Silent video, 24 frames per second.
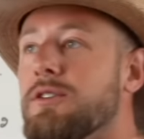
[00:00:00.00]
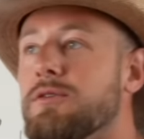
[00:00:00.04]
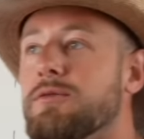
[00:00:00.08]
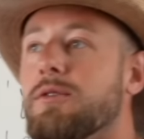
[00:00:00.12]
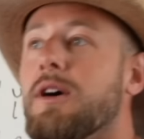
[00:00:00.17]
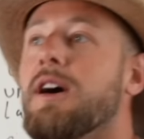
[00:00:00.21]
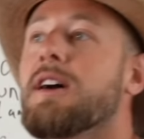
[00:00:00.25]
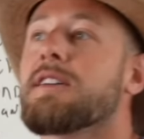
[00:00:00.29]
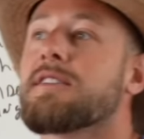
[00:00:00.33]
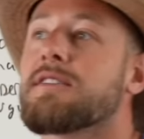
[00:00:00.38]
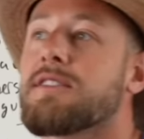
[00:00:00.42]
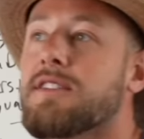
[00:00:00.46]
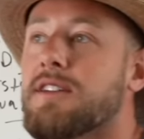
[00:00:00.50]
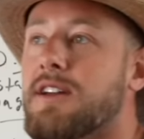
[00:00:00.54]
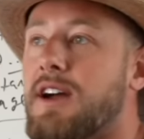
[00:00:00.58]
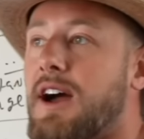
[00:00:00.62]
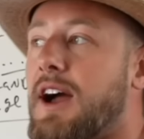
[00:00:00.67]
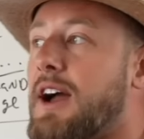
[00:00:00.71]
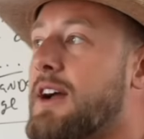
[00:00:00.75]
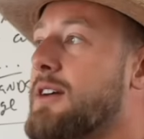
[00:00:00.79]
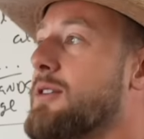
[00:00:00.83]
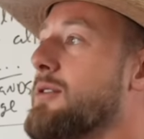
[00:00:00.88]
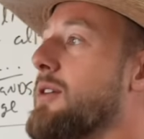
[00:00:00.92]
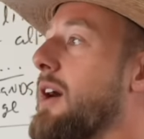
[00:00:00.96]
you watch the
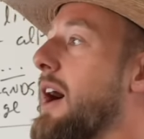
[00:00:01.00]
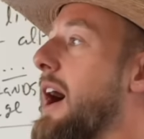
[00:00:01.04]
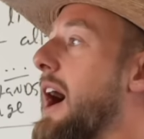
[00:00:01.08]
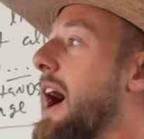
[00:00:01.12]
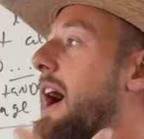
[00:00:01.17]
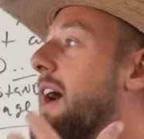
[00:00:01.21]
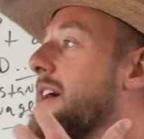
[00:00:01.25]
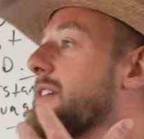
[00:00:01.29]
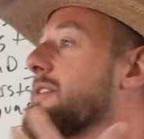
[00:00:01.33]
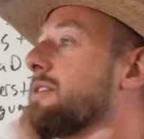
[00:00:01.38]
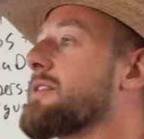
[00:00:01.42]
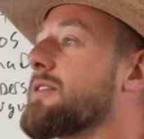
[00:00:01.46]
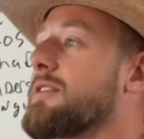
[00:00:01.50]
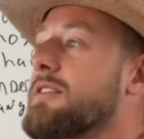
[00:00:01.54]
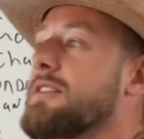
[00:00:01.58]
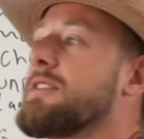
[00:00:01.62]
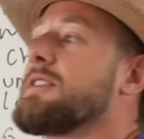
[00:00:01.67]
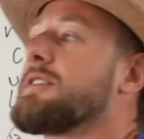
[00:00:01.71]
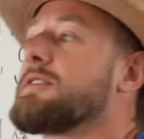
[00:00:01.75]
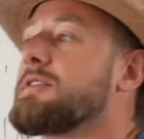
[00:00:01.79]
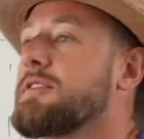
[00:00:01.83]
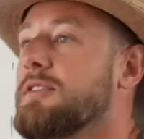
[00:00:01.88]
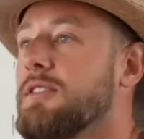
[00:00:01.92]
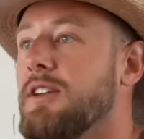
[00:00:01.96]
guy who actually
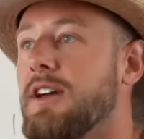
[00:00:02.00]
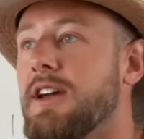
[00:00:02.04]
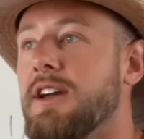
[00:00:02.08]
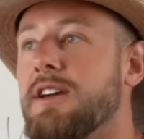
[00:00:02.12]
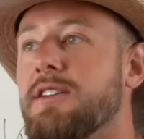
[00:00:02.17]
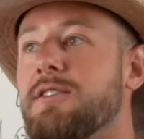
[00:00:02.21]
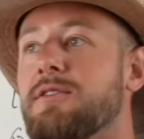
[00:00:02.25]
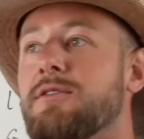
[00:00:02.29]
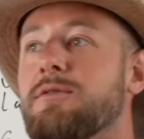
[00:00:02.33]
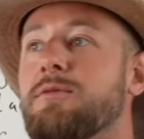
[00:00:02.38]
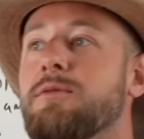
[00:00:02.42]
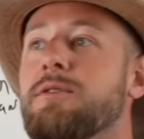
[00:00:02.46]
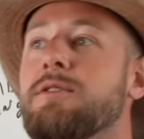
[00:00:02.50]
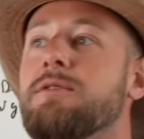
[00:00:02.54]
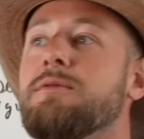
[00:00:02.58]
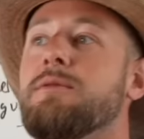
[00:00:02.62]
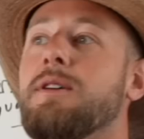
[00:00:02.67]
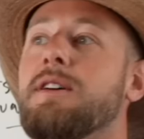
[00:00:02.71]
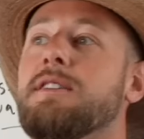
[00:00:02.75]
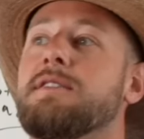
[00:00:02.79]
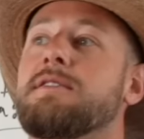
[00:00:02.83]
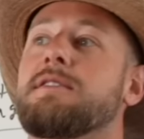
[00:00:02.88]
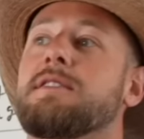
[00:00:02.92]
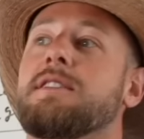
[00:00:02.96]
gets laid or when you
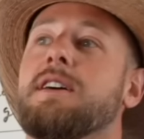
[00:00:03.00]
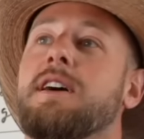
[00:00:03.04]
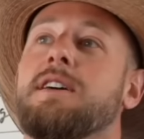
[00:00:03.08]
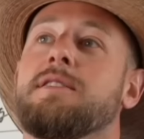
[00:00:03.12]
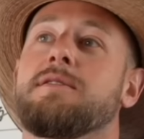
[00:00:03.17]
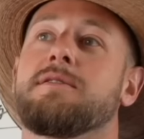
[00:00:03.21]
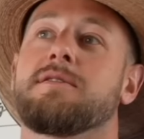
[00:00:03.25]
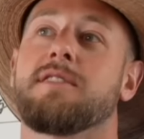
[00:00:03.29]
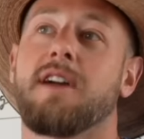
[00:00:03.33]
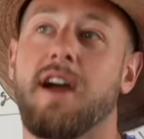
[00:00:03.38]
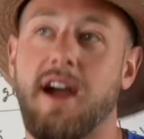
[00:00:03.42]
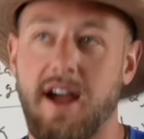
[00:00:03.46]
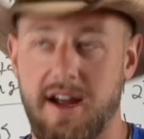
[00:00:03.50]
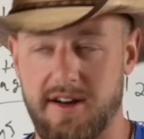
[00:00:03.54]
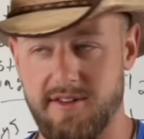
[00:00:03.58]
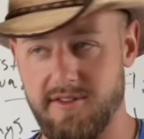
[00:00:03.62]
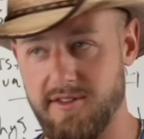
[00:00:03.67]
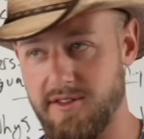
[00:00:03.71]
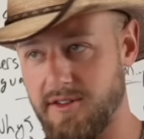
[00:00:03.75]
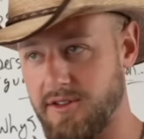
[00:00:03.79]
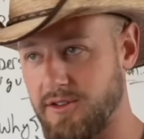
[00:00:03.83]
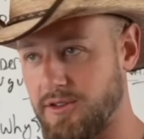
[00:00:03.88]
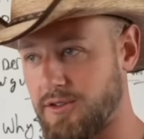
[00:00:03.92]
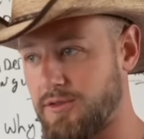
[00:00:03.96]
watch the guy who's
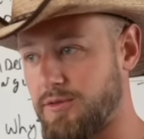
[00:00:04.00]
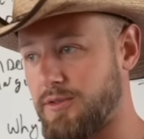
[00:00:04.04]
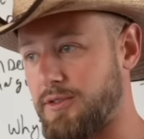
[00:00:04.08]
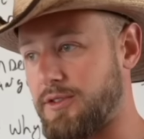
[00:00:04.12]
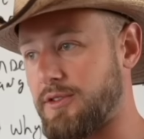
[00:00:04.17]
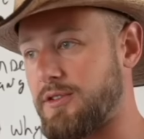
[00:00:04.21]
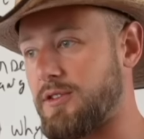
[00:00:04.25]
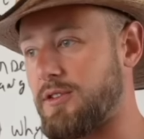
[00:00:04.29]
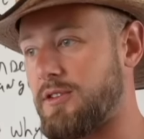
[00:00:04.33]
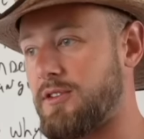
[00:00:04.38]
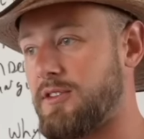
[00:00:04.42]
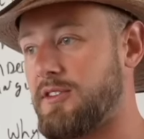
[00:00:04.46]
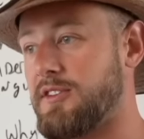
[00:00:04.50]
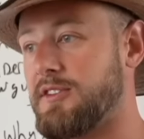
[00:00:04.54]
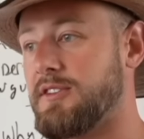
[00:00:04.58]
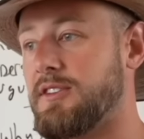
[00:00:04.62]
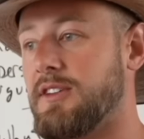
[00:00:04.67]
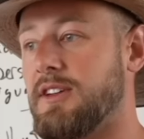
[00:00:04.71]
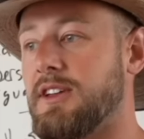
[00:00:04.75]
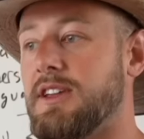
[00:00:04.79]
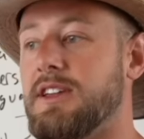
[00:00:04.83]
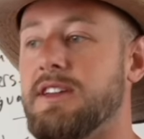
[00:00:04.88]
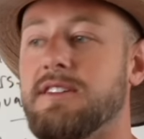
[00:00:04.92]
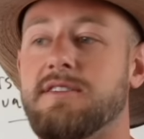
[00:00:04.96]
actually good with
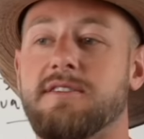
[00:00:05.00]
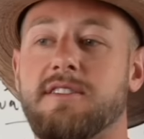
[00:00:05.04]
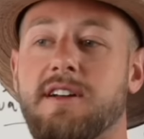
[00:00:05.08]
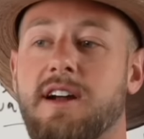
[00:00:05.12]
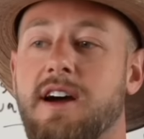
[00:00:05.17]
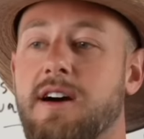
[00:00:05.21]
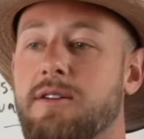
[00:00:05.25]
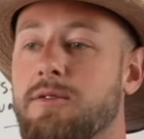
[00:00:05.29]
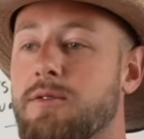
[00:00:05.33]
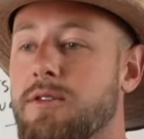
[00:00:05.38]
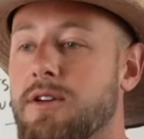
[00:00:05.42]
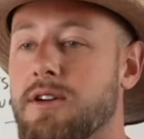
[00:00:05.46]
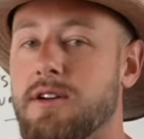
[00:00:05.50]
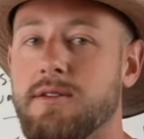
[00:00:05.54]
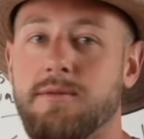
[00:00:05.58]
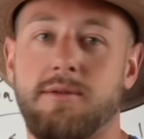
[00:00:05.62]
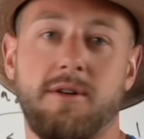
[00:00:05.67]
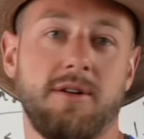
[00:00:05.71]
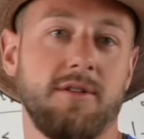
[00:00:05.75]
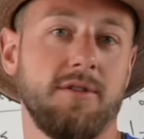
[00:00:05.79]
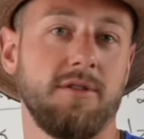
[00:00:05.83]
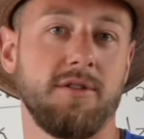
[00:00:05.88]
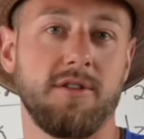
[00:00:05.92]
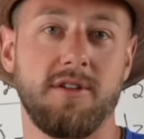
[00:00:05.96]
girls, he's not worried
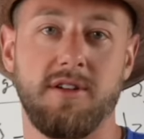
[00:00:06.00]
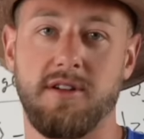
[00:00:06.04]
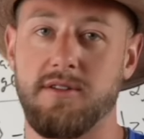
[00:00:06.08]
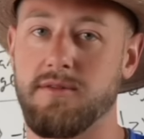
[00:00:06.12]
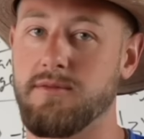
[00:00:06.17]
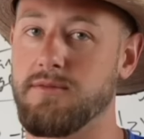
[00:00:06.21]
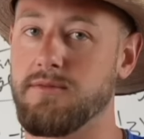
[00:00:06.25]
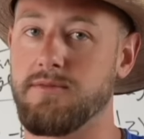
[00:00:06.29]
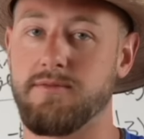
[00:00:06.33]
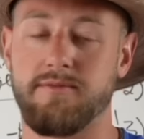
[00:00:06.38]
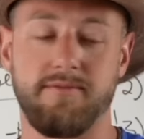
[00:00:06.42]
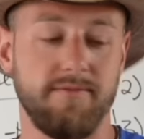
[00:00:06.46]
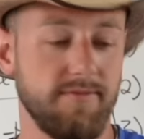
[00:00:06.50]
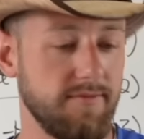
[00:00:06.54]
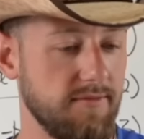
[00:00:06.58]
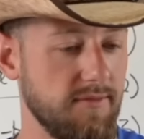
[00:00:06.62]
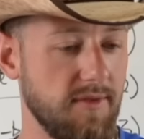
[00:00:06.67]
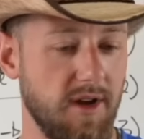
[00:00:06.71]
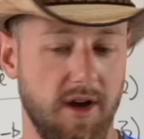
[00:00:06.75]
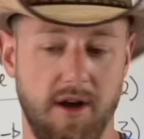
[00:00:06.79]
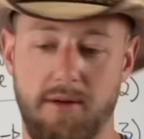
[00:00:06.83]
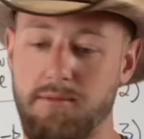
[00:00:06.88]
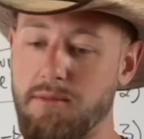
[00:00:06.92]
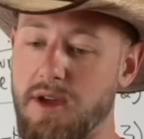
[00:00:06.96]
about looking
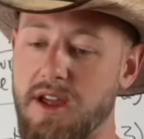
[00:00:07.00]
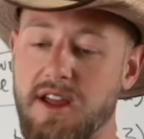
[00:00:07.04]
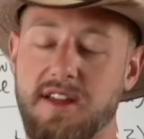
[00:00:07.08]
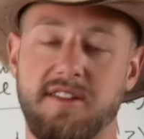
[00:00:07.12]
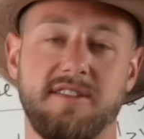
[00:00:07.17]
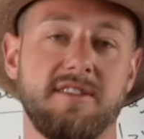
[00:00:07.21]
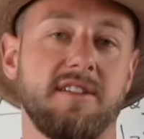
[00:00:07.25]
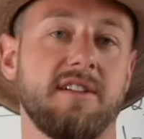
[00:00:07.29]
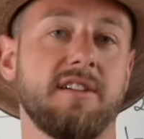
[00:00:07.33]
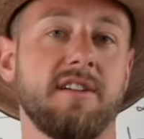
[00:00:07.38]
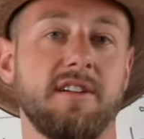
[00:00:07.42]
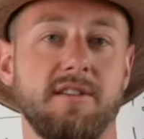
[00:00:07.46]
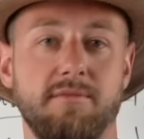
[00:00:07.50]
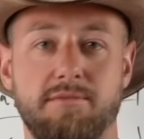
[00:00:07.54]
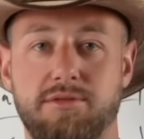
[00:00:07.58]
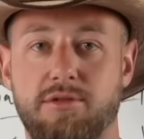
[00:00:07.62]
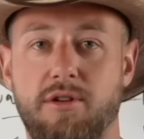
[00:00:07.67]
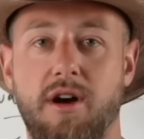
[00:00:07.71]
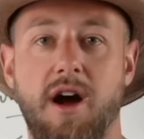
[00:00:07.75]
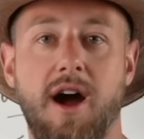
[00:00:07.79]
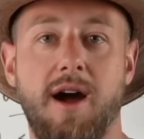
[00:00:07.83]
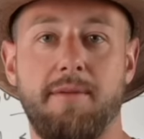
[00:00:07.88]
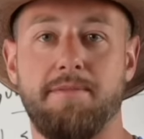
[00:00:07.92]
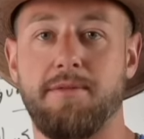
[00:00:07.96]
amazing and
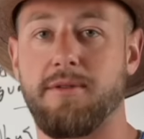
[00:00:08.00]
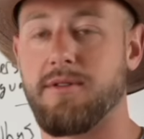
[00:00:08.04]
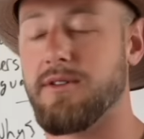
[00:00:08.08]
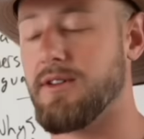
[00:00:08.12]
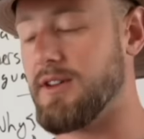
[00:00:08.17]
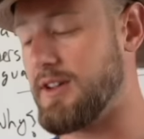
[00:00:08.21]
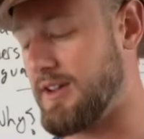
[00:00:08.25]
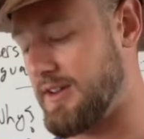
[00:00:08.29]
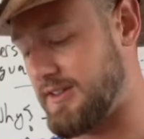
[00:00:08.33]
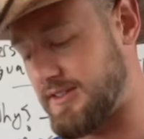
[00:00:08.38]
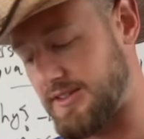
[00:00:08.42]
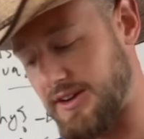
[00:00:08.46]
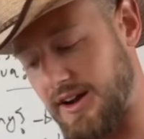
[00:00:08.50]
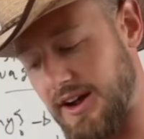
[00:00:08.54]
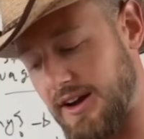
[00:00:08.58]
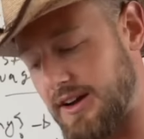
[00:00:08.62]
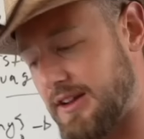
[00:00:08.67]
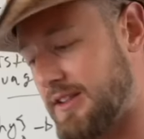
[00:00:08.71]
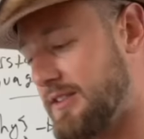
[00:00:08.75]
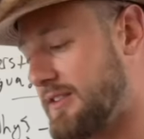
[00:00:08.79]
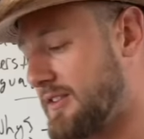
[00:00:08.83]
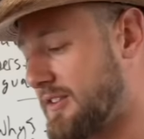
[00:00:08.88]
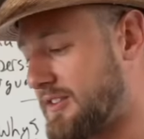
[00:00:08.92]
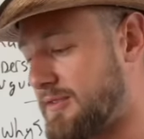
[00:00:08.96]
proper. He's not
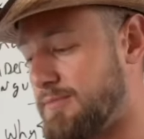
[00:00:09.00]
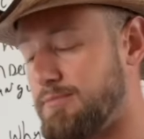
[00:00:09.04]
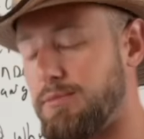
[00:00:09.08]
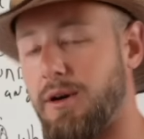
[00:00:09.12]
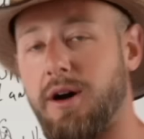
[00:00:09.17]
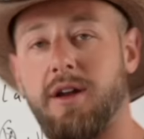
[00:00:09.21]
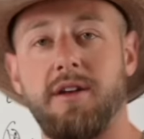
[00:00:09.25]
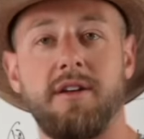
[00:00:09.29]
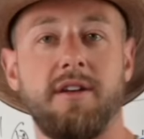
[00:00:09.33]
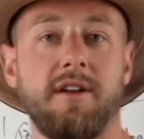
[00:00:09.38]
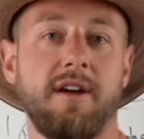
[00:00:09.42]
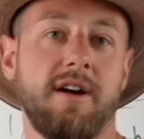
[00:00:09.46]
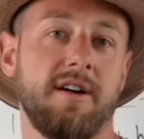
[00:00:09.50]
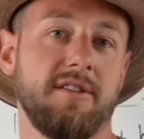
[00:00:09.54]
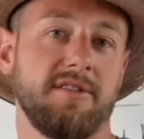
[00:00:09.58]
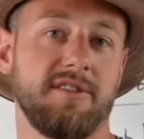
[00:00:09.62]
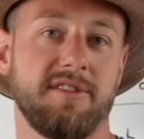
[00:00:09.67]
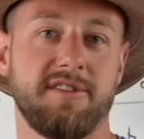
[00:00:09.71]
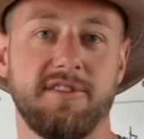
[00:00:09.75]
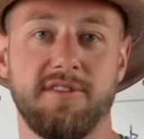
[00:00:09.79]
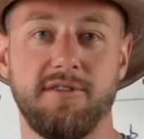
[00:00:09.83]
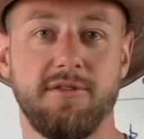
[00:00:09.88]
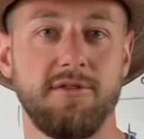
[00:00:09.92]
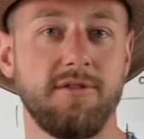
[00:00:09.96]
in this button down
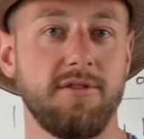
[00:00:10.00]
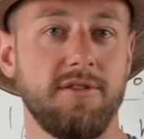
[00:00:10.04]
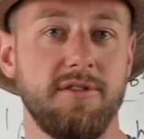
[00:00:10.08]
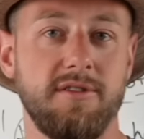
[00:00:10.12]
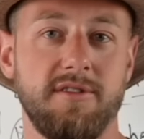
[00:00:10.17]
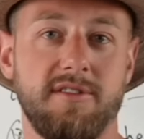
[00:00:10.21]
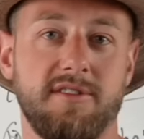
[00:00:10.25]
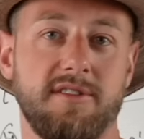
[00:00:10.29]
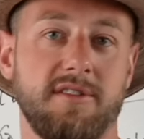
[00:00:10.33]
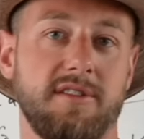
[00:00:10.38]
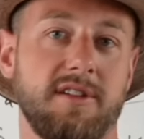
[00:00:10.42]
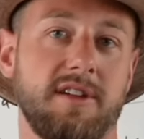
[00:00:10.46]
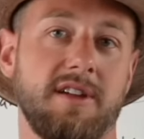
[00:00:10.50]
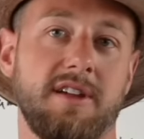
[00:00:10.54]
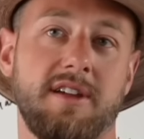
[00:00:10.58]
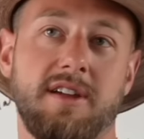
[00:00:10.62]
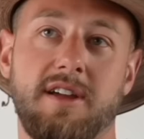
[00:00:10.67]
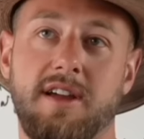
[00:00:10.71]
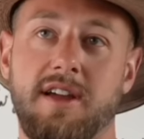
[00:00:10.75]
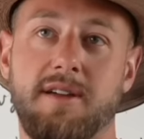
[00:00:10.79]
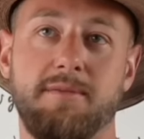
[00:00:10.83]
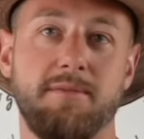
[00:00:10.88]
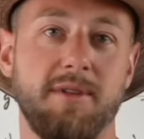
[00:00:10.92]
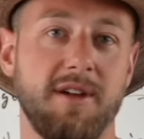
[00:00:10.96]
suit usually
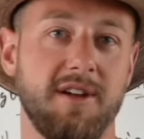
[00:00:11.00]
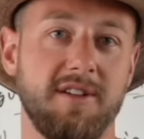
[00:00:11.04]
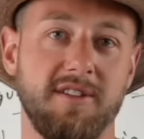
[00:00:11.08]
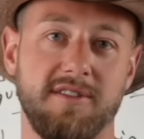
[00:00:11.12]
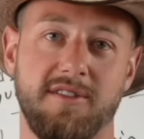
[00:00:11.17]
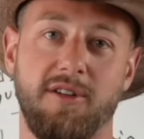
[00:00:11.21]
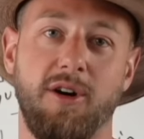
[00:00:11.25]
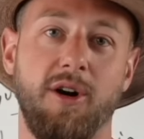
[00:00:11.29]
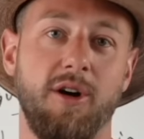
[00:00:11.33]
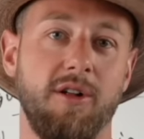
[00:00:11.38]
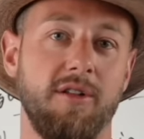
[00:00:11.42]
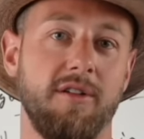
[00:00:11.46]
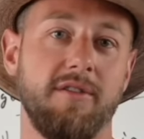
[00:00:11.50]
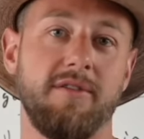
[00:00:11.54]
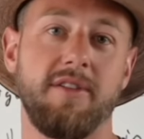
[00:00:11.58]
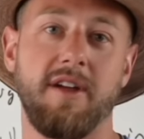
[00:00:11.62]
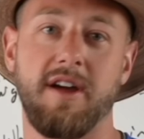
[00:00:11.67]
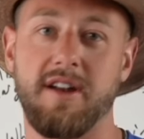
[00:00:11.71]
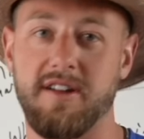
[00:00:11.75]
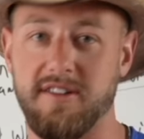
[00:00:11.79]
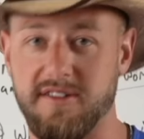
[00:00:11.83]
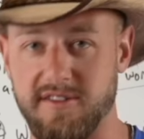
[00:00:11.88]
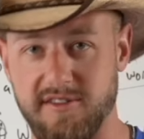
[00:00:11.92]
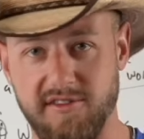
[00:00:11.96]
eh, because all of
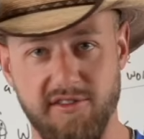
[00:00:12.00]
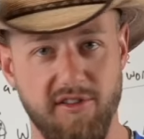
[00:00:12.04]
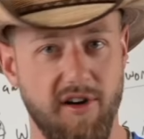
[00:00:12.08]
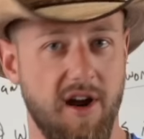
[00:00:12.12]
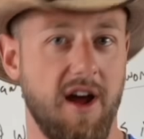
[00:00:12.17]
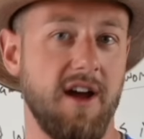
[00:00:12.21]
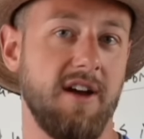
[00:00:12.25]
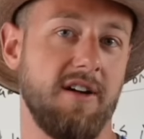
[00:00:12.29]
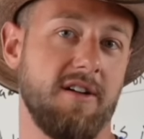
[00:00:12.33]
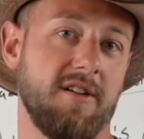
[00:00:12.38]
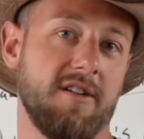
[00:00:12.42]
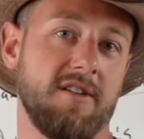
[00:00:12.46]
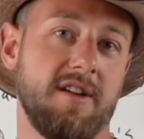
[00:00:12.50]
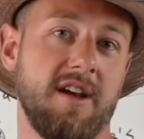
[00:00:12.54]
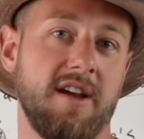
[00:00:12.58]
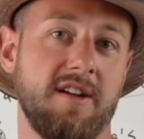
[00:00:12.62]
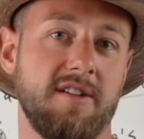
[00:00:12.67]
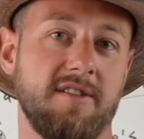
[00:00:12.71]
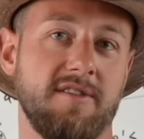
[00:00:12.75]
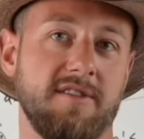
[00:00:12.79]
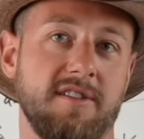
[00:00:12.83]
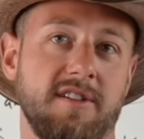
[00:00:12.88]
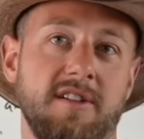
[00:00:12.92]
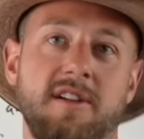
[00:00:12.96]
that is try hard
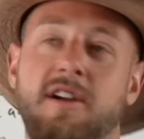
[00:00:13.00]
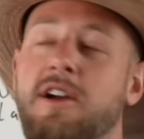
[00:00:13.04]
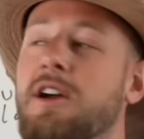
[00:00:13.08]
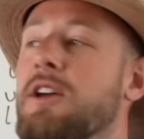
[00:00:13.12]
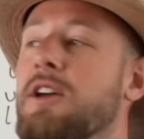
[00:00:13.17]
energy.